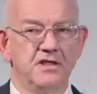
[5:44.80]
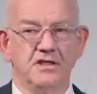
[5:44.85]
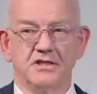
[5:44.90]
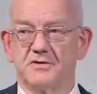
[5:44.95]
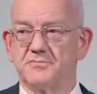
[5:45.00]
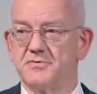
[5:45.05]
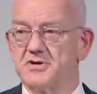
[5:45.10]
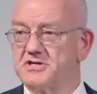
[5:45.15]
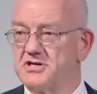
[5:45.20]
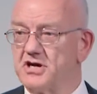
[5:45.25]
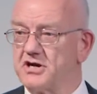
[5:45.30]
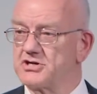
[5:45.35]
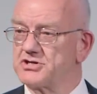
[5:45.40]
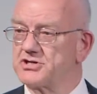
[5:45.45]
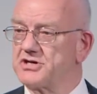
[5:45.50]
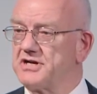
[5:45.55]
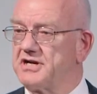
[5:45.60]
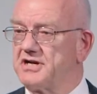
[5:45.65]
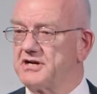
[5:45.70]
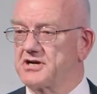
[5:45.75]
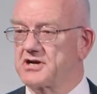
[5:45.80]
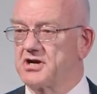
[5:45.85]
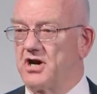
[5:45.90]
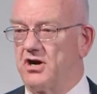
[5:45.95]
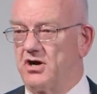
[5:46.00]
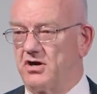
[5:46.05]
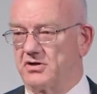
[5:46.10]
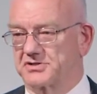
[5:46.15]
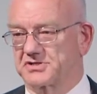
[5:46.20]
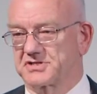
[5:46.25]
The reduction in
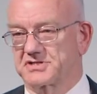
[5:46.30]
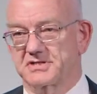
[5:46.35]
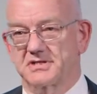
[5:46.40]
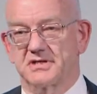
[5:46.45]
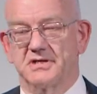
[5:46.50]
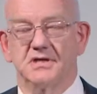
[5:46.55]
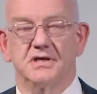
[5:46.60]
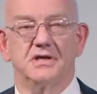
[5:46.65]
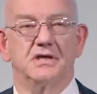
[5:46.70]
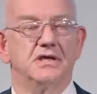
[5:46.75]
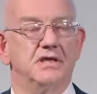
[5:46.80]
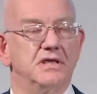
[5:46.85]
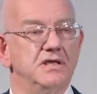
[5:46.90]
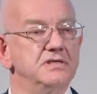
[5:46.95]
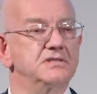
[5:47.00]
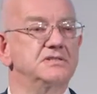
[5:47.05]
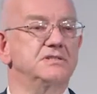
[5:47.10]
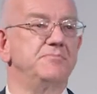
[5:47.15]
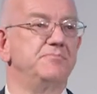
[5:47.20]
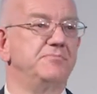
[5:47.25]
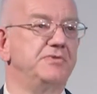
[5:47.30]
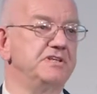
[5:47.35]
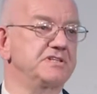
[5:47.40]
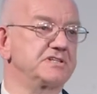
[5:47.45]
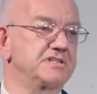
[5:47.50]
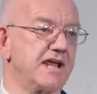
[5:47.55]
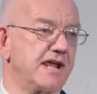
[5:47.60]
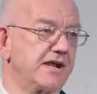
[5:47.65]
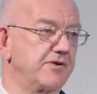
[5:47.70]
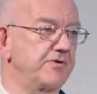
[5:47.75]
cost is simply
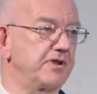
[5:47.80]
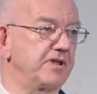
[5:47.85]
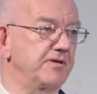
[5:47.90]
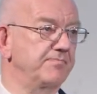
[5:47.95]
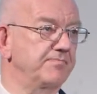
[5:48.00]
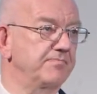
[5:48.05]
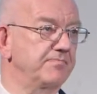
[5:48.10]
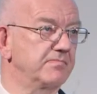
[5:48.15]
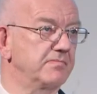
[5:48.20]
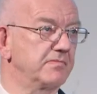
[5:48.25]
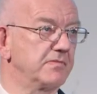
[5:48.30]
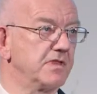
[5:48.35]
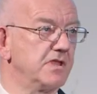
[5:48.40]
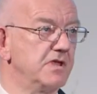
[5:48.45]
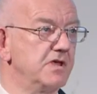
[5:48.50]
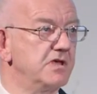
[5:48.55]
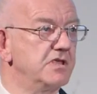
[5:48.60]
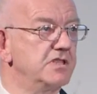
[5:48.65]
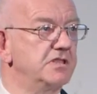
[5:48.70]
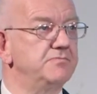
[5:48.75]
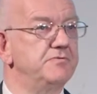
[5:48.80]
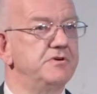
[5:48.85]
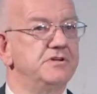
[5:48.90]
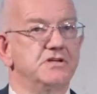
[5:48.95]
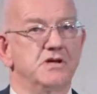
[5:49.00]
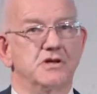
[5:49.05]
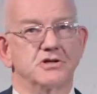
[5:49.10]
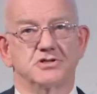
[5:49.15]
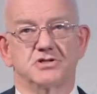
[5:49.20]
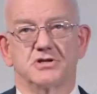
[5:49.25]
staggering. The
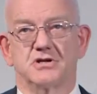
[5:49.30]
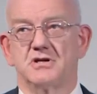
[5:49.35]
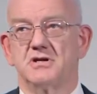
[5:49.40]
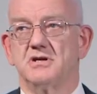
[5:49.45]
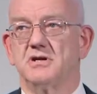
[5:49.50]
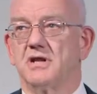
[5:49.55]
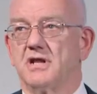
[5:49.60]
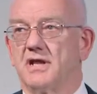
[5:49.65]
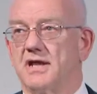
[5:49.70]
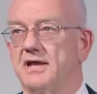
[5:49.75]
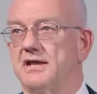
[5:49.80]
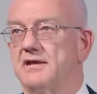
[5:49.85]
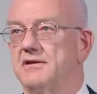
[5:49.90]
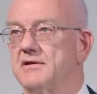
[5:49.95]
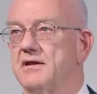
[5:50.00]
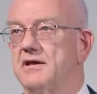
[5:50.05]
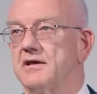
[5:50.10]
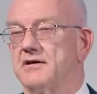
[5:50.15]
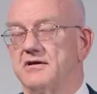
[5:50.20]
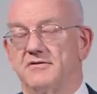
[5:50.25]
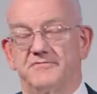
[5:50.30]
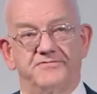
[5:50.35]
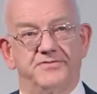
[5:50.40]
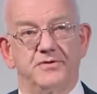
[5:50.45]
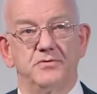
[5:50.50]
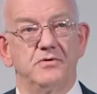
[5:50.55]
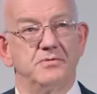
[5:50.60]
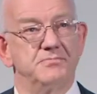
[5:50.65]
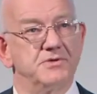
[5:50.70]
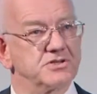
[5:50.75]
reduction in
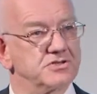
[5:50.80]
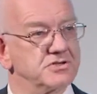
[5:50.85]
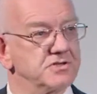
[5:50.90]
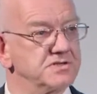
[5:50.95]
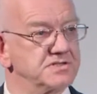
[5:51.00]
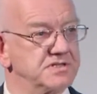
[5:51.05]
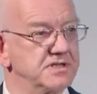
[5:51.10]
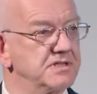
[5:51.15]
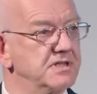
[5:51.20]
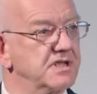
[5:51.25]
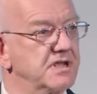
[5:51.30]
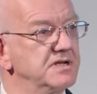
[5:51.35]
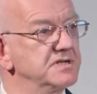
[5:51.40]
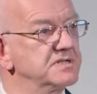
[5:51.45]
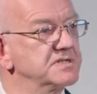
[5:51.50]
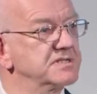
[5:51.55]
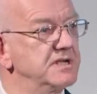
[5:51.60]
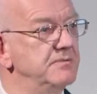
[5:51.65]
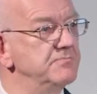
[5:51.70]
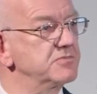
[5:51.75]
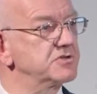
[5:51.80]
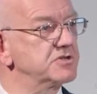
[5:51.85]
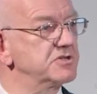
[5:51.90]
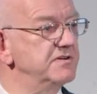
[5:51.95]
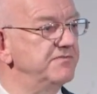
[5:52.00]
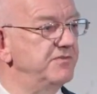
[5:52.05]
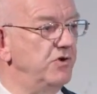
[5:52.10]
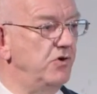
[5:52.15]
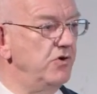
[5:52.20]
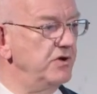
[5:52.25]
fuel emissions, in the consumption
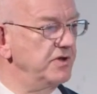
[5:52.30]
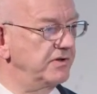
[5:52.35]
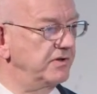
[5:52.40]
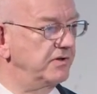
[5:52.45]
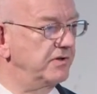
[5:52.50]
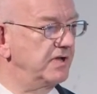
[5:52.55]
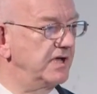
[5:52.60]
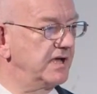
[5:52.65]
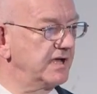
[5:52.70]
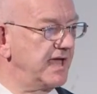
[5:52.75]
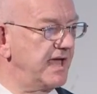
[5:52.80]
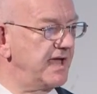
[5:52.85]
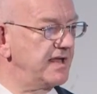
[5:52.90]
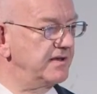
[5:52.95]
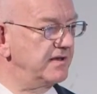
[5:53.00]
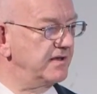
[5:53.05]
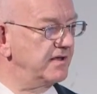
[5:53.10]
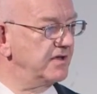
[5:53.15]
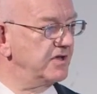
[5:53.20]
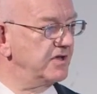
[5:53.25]
of oil, again,